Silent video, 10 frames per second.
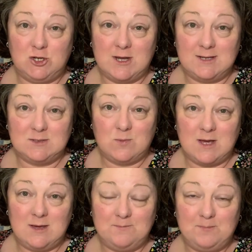2 days
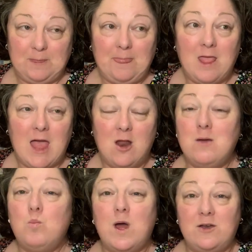away. And
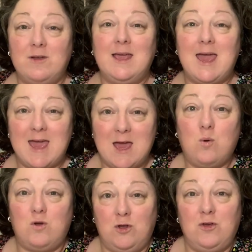I'm wondering
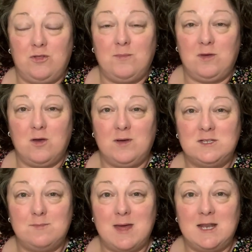how on earth I'm going
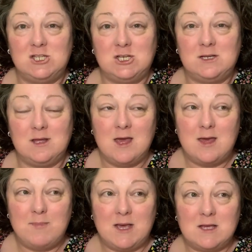to manage it
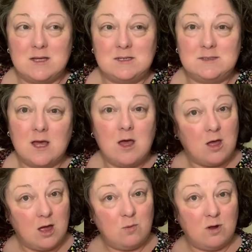because
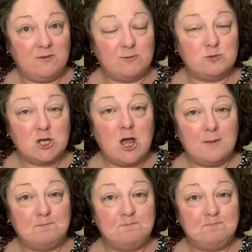I work full
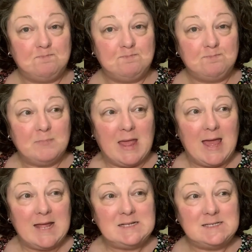time.
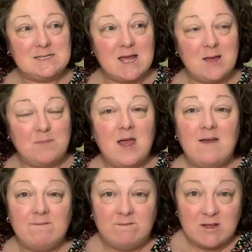And
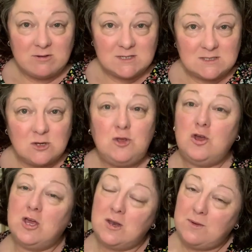very soon
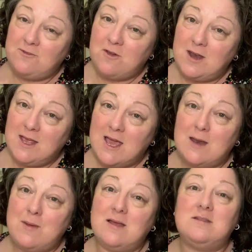you're going to be finding
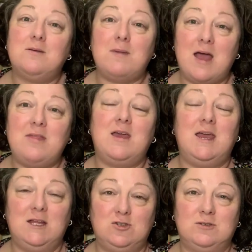out about some other
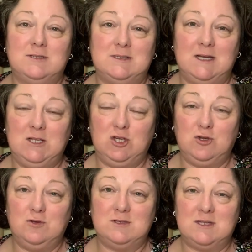interesting
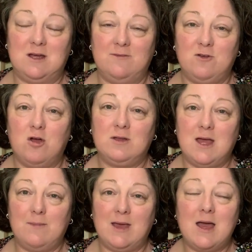news that I've got
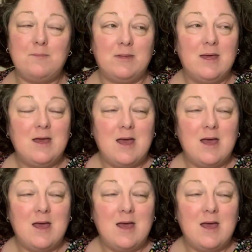coming up,